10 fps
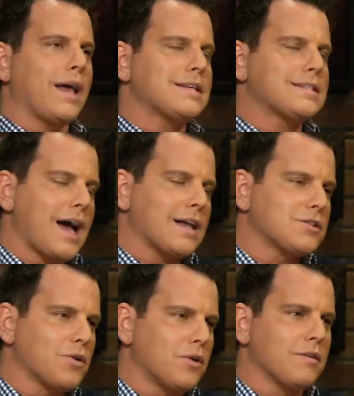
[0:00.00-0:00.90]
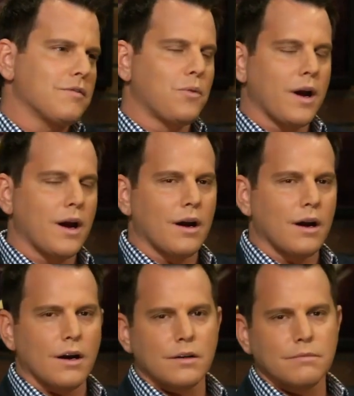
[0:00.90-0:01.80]
I guess that's sort of
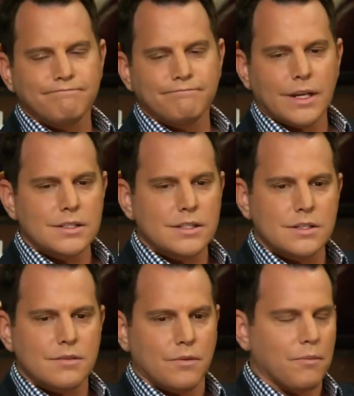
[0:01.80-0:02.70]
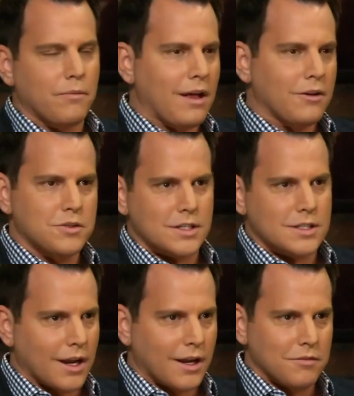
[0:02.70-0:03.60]
where it's just values
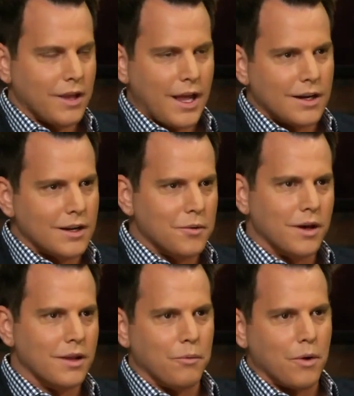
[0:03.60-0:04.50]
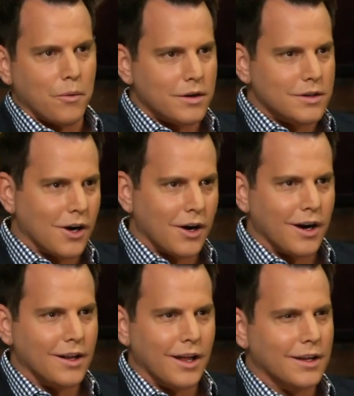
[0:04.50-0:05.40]
just get conflated with what we're
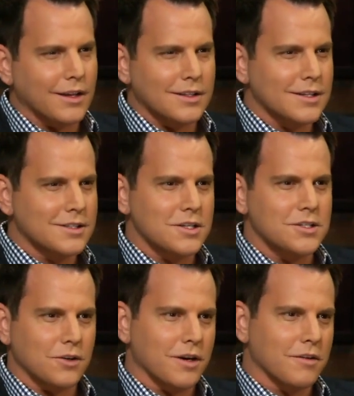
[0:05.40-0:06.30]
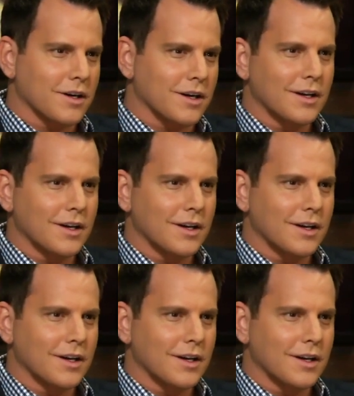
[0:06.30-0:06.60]
taught. Like, it's just sort of a...